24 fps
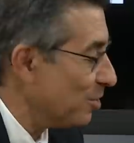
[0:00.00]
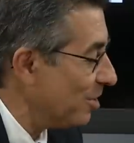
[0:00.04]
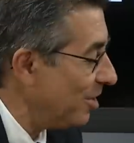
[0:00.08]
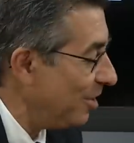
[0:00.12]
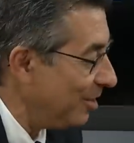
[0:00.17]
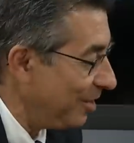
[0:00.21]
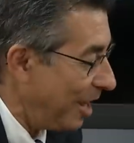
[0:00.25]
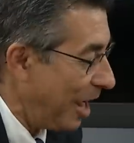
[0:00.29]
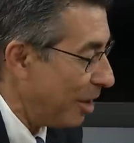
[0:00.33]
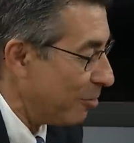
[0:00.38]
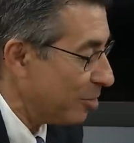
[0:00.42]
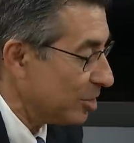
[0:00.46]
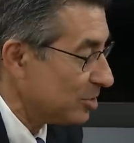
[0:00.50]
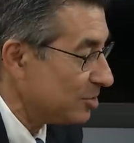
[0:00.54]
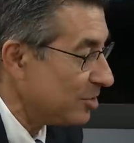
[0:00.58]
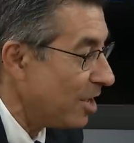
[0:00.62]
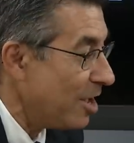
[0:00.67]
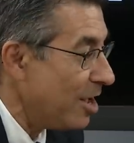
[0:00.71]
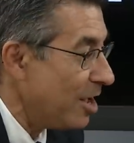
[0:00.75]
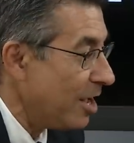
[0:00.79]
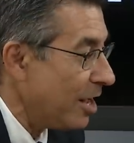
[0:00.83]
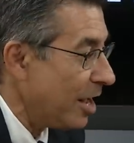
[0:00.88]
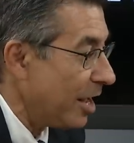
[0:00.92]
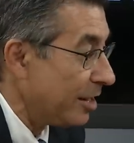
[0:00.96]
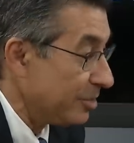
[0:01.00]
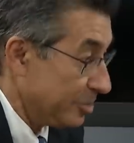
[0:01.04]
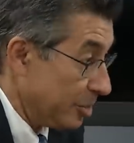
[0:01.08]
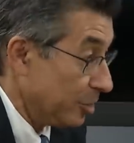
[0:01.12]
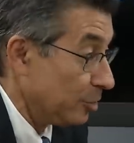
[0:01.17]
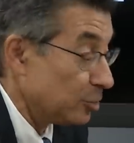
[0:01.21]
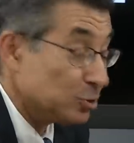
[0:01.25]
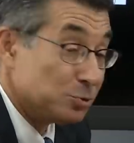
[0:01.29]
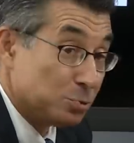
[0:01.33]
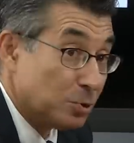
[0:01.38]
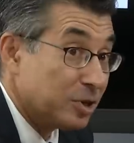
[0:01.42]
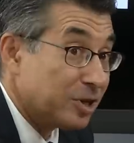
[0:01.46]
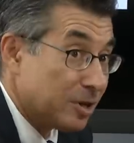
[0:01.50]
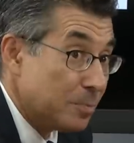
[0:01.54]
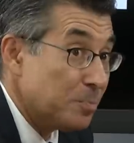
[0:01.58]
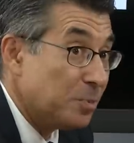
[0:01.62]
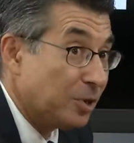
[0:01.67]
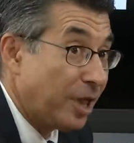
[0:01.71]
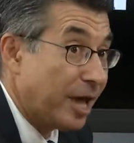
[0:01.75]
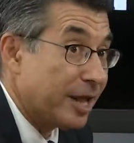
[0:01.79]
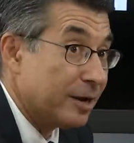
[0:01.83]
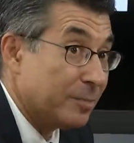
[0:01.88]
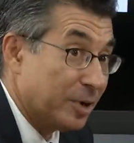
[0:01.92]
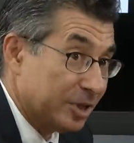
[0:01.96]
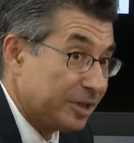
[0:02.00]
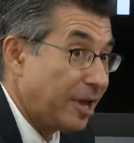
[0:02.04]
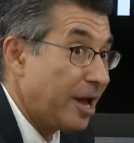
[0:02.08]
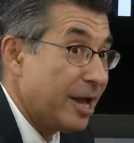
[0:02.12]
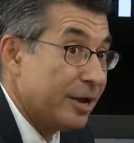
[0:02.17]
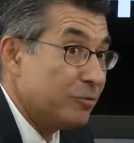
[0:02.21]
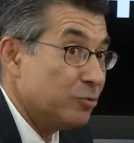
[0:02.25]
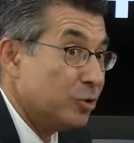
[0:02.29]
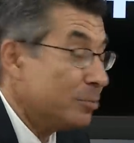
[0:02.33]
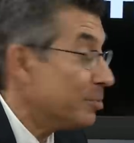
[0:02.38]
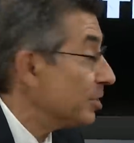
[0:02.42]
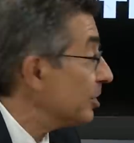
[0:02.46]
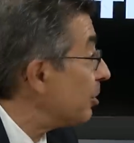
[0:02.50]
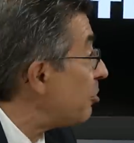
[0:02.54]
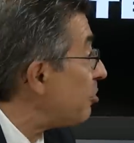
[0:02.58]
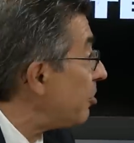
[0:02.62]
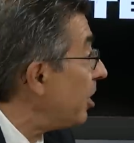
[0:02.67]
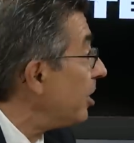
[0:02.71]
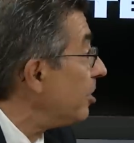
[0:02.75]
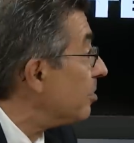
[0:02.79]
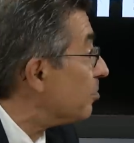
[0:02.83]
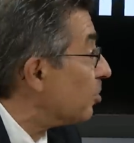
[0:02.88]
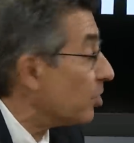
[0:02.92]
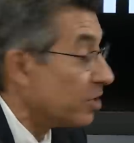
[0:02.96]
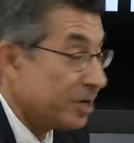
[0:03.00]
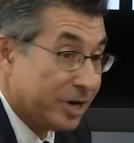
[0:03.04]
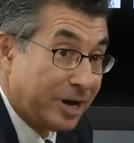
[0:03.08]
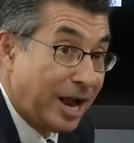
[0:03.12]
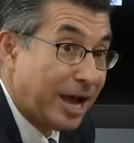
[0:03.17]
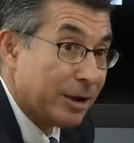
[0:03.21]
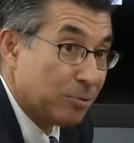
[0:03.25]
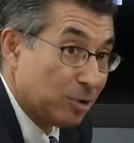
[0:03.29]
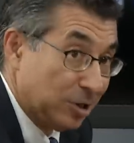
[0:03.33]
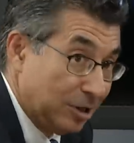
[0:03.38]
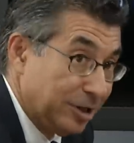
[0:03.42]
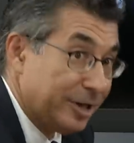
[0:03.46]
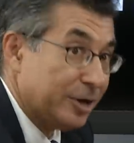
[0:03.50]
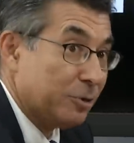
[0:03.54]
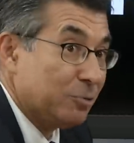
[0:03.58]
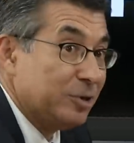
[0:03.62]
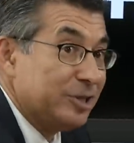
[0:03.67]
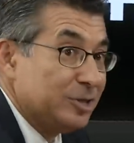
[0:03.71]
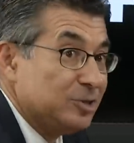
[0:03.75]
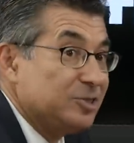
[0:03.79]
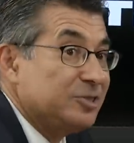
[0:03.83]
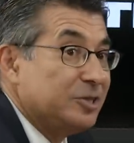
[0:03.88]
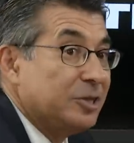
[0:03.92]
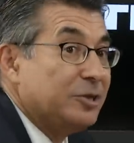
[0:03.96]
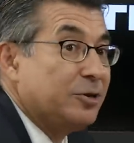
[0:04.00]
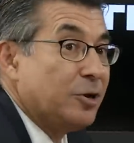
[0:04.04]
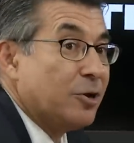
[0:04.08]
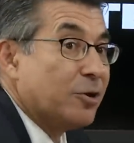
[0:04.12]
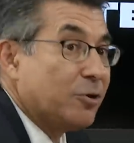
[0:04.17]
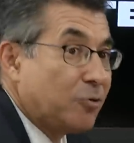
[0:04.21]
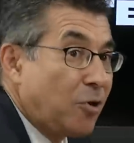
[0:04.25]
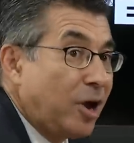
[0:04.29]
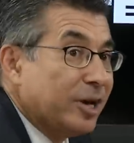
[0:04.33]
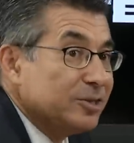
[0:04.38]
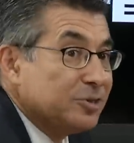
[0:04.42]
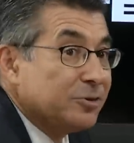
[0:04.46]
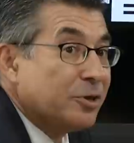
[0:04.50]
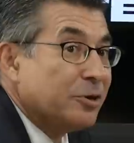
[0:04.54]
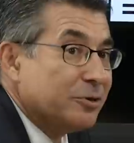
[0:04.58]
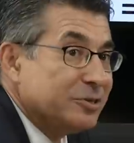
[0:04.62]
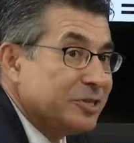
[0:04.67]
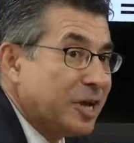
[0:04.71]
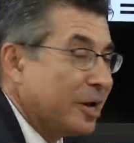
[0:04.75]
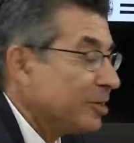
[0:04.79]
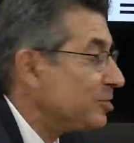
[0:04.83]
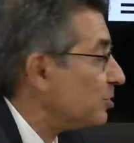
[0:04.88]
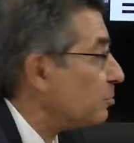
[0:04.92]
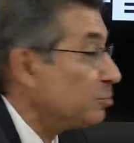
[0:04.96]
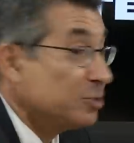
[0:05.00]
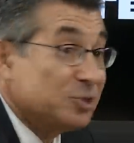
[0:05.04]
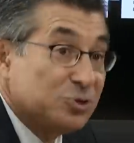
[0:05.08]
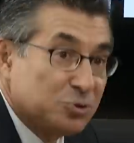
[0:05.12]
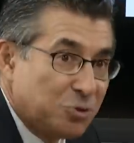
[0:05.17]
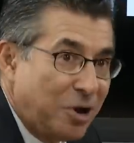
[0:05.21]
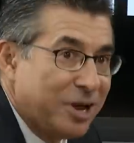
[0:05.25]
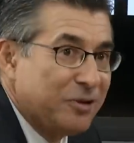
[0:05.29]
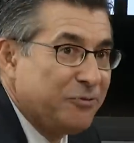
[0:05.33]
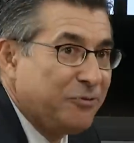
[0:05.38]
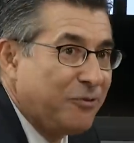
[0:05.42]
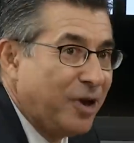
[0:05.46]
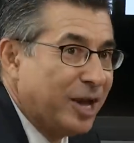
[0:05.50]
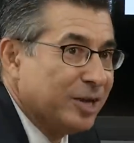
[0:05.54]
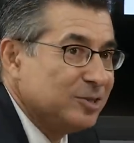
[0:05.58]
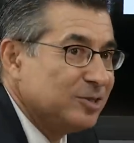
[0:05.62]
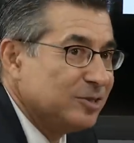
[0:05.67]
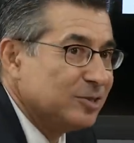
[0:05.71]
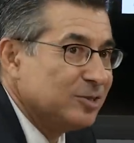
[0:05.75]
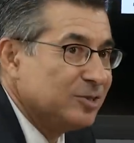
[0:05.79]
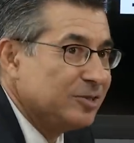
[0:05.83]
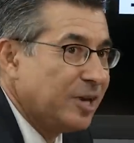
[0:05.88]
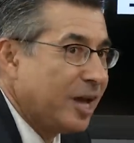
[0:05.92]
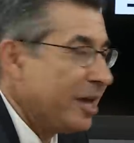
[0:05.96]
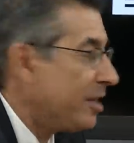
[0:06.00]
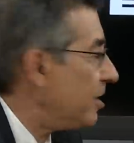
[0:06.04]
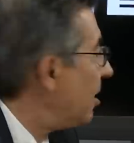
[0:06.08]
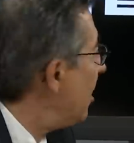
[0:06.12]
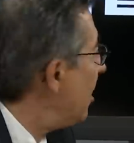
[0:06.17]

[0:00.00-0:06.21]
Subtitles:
were hilarious. And dealers would complain about the headroom in the Thunderbird. And I would literally sit there across their desk with straight face and say,